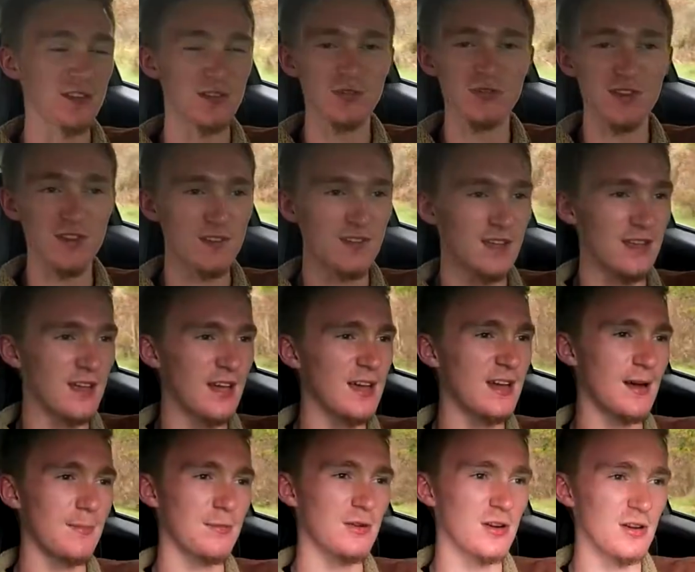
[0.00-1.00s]
You just say, hey,
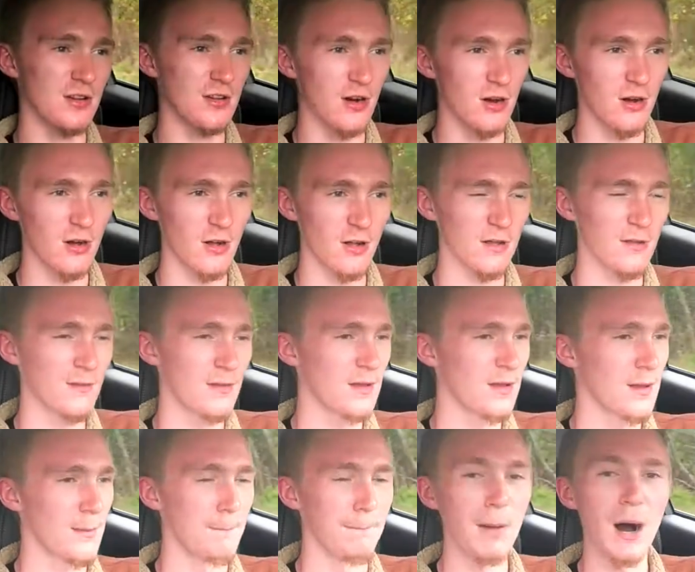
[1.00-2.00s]
I'm going to call
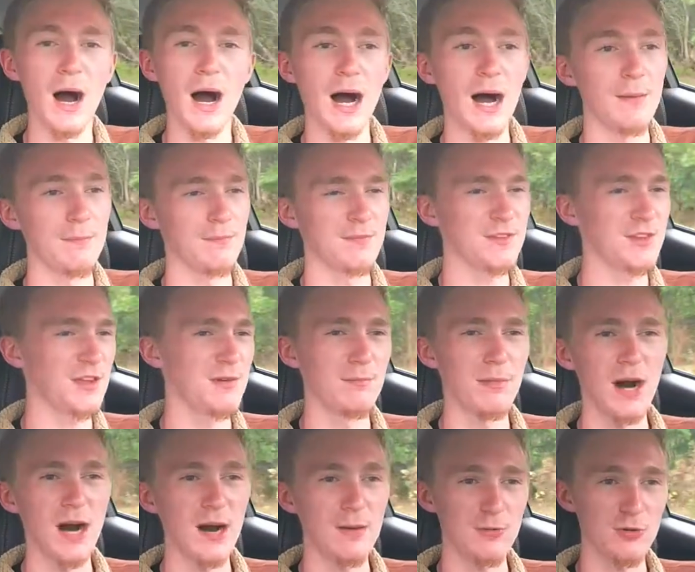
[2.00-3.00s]
mom, say
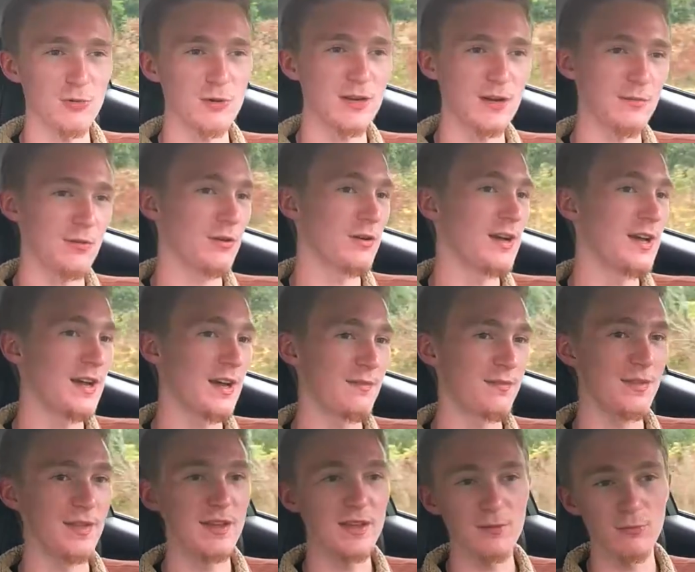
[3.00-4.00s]
mom or whatever,
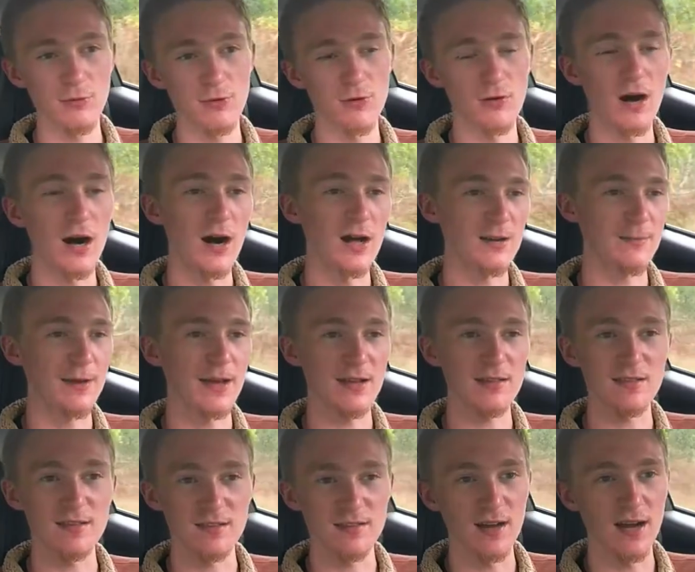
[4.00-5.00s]
and it will
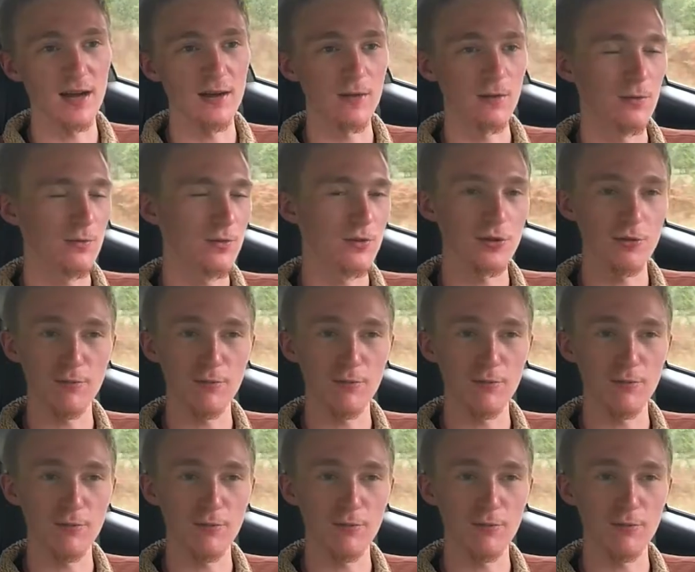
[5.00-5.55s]
automatically dial your